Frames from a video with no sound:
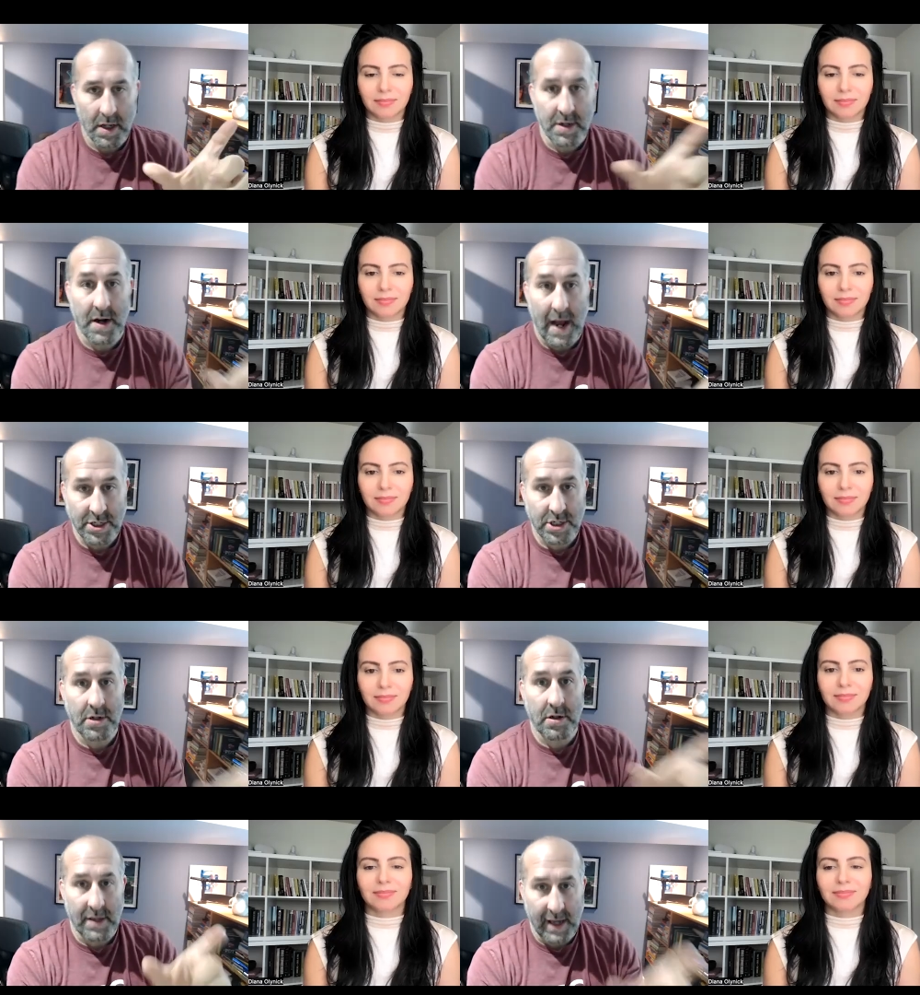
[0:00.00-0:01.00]

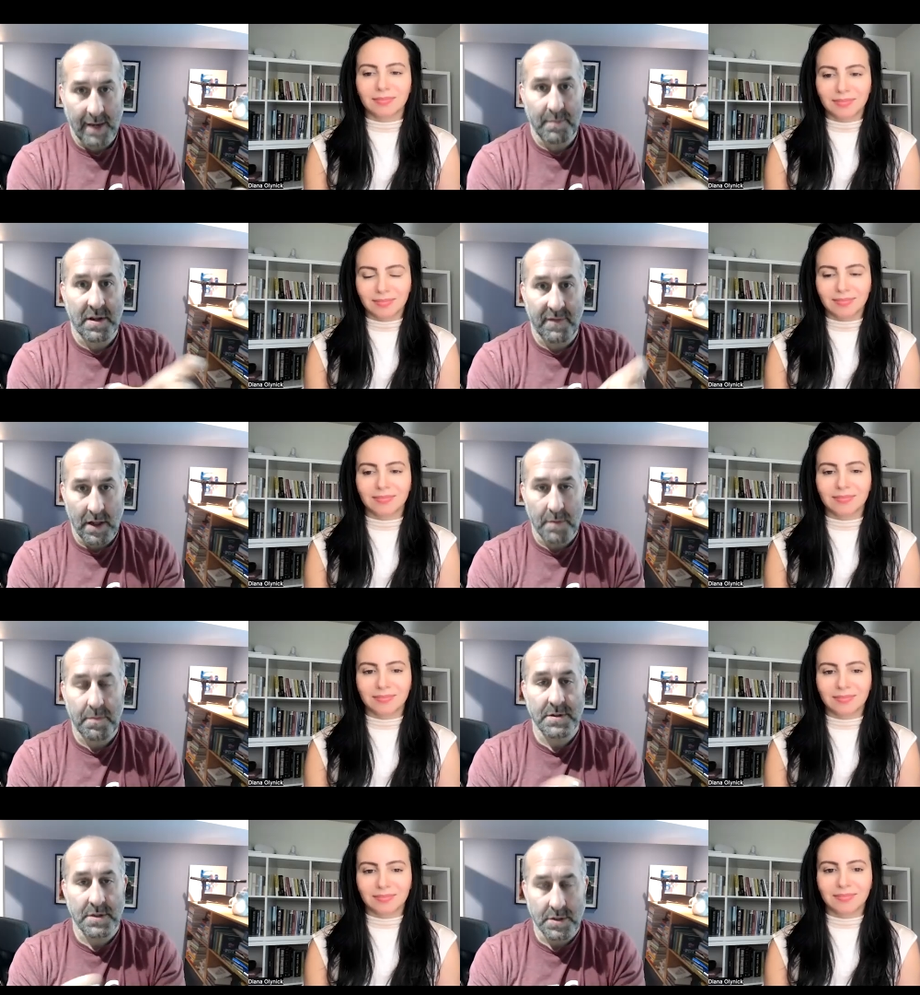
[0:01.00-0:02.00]
Speaker 1: International Game
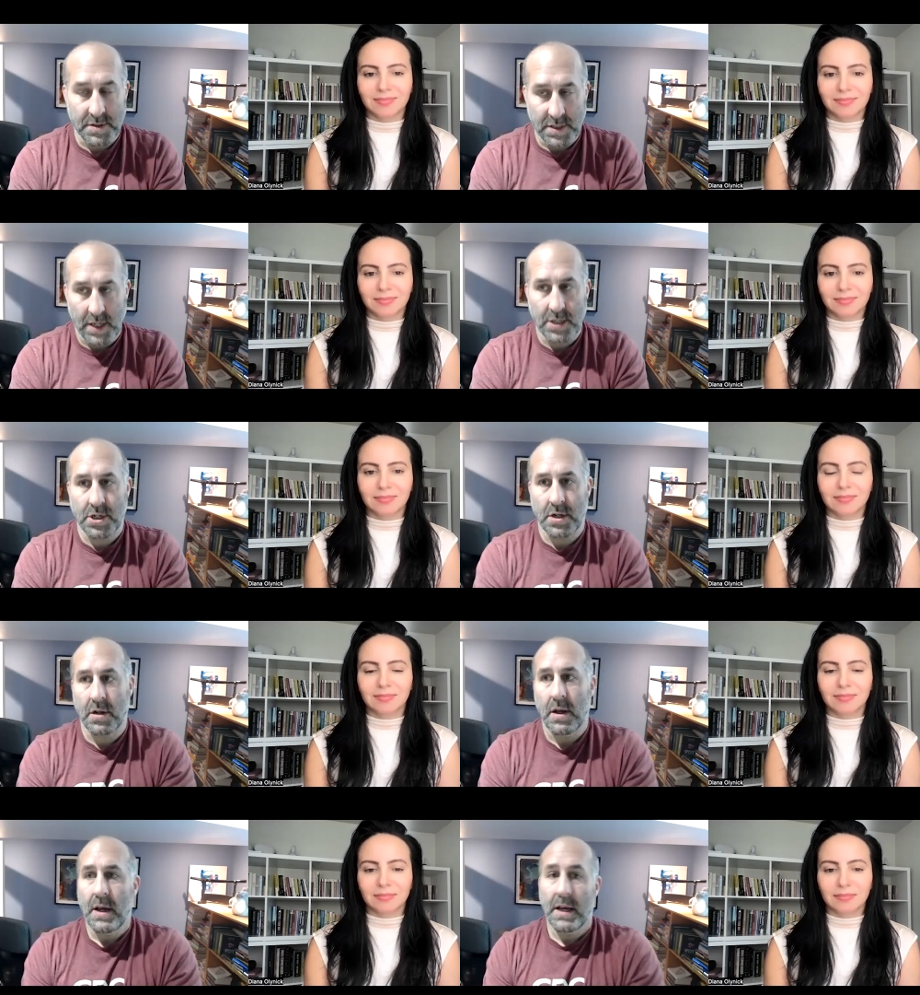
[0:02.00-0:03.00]
Developers
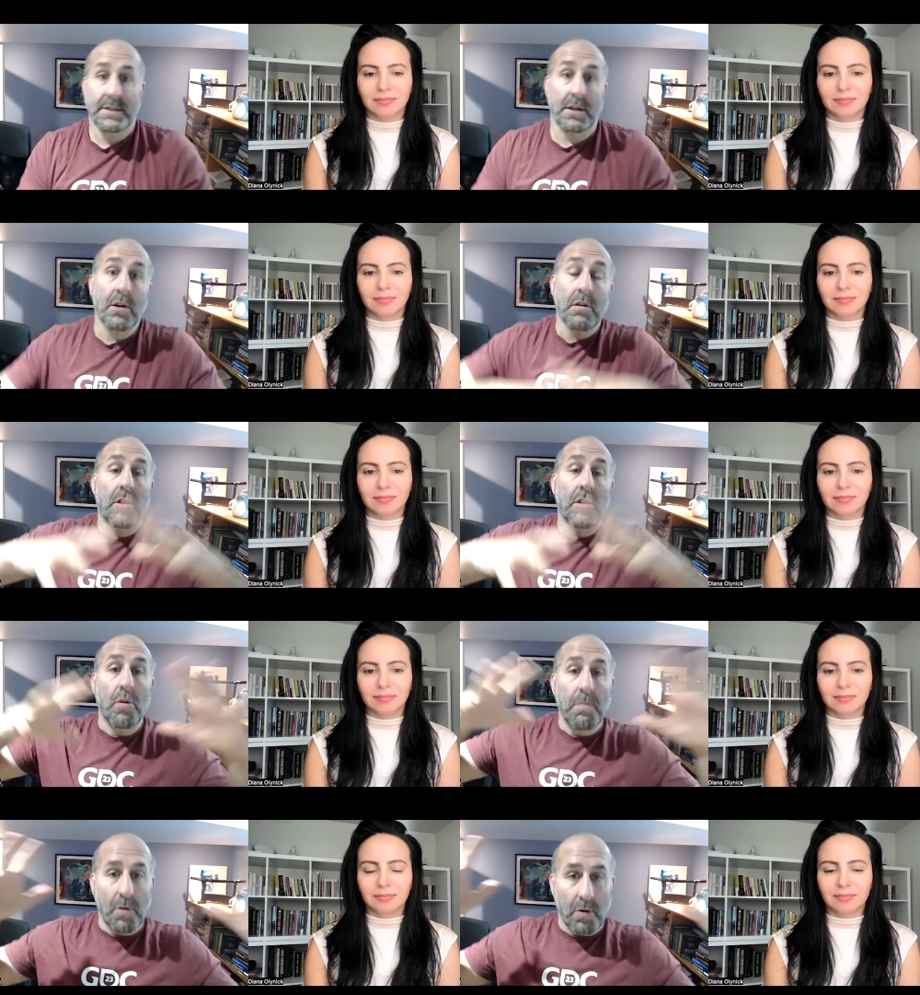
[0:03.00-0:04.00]
Association is a
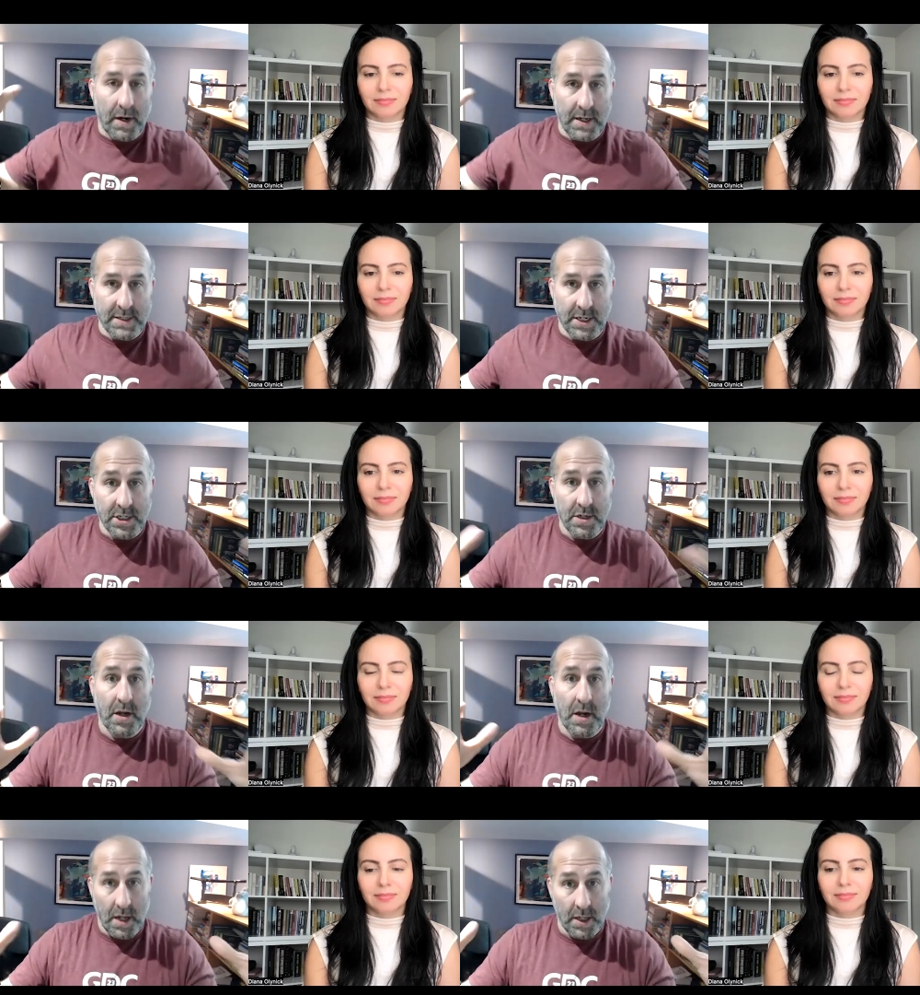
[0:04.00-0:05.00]
global
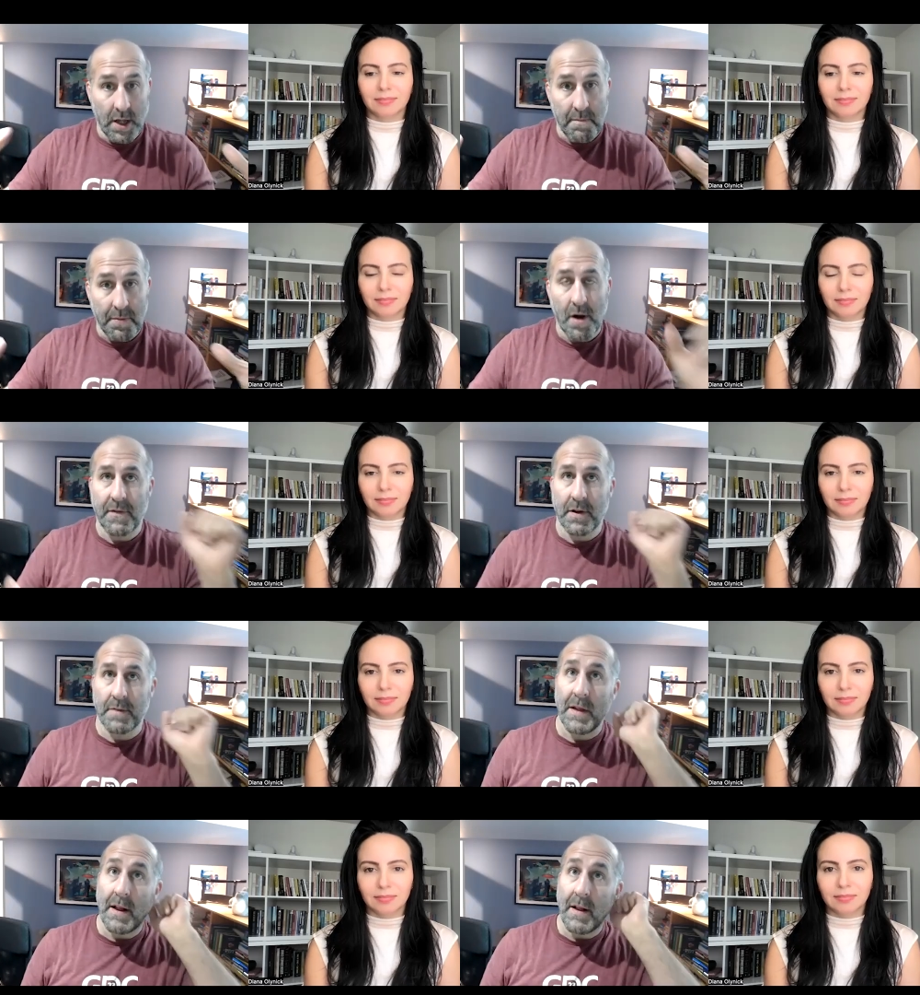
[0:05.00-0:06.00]
organization, a, a
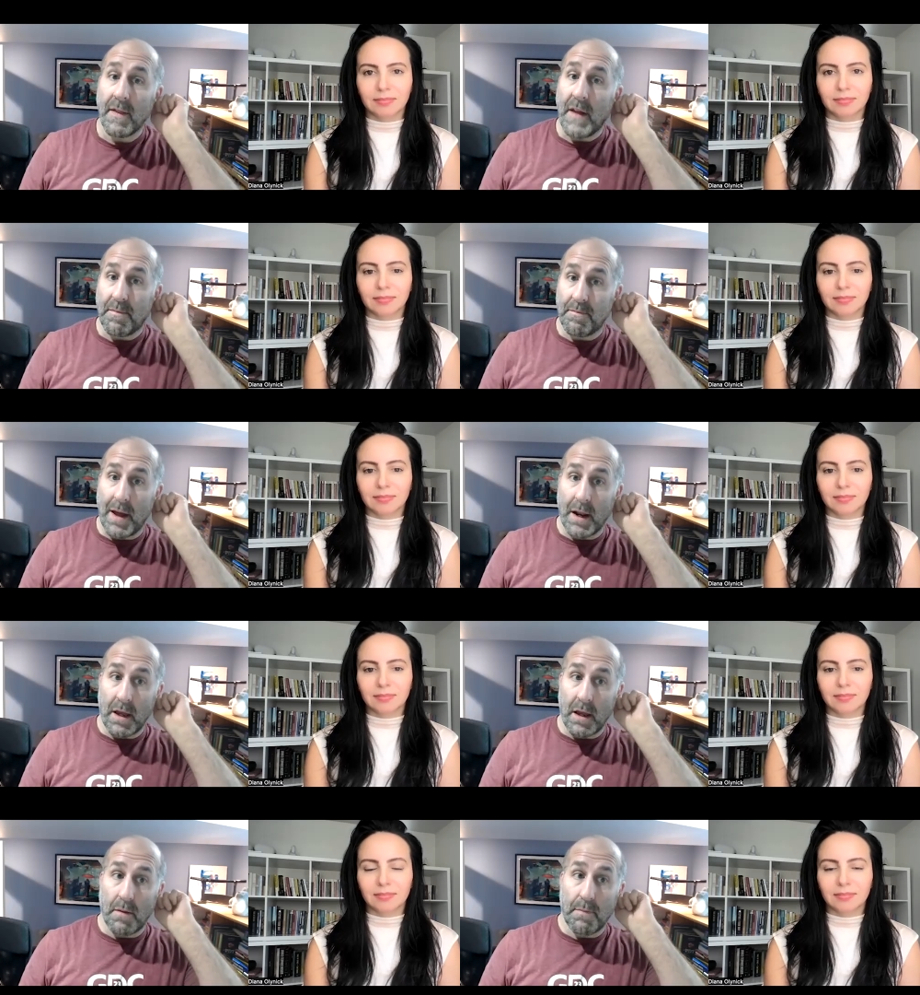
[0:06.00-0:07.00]
nonprofit that
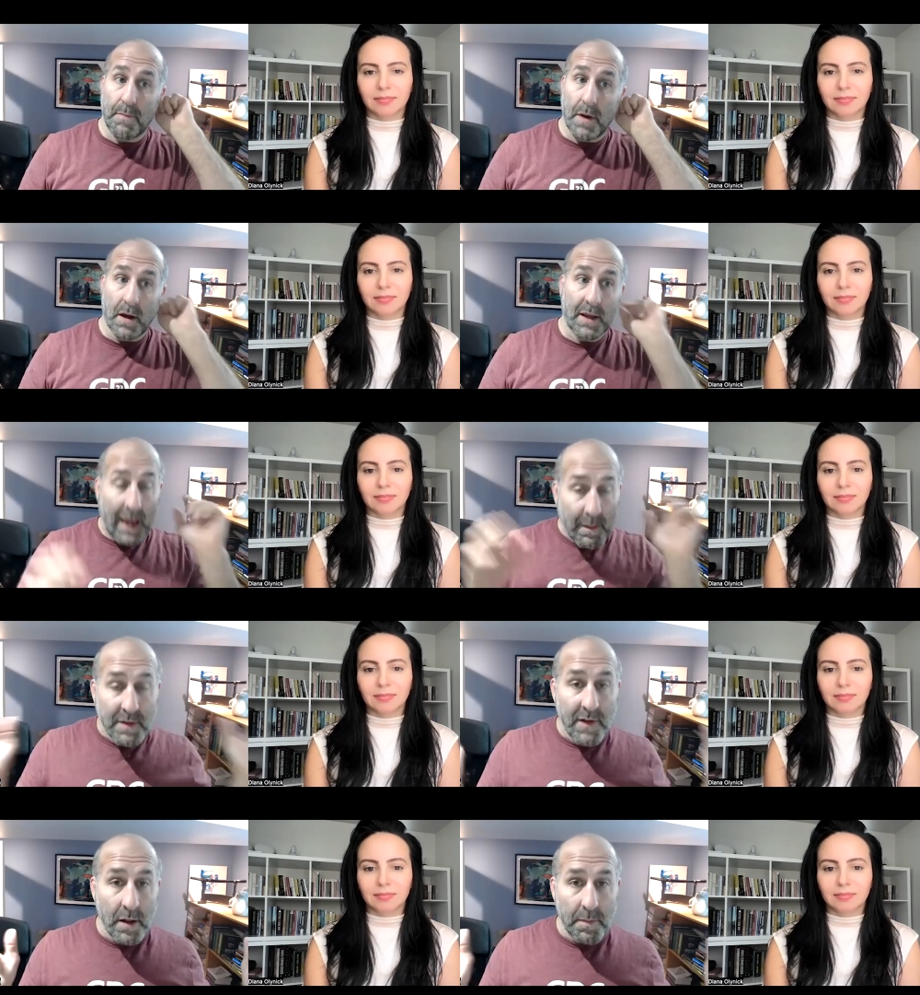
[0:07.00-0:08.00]
many uh, game
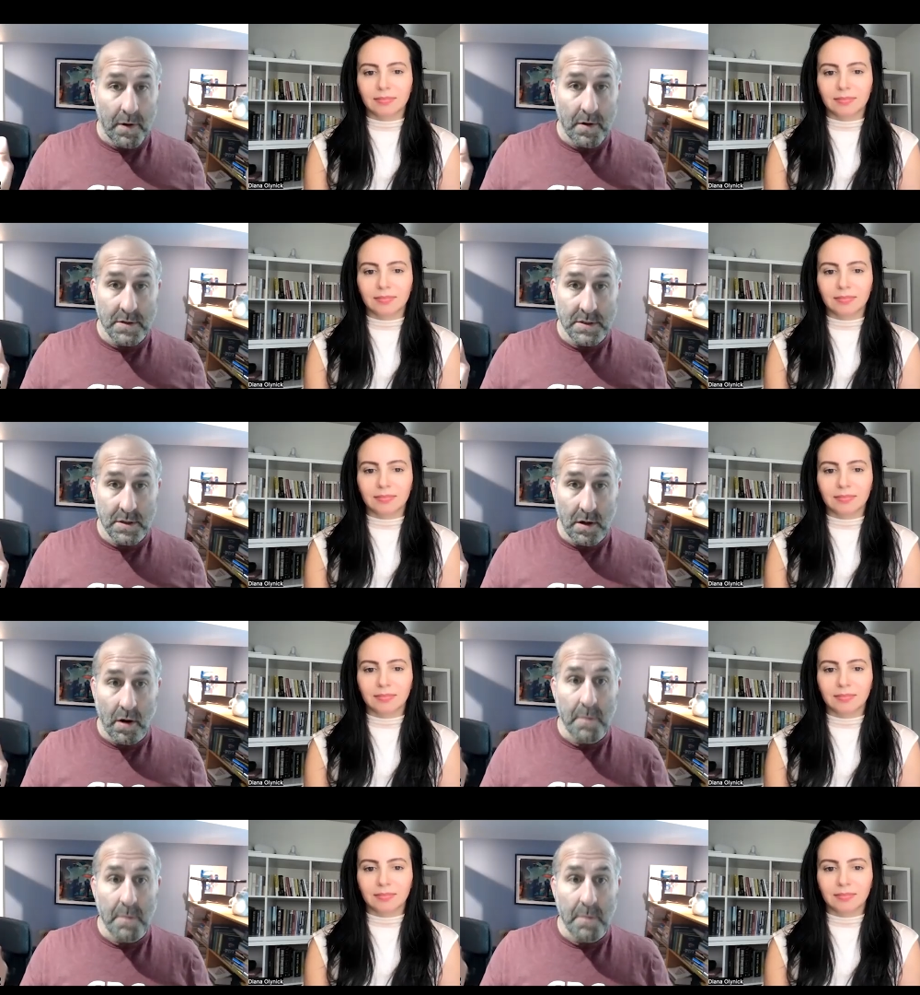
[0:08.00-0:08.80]
developers are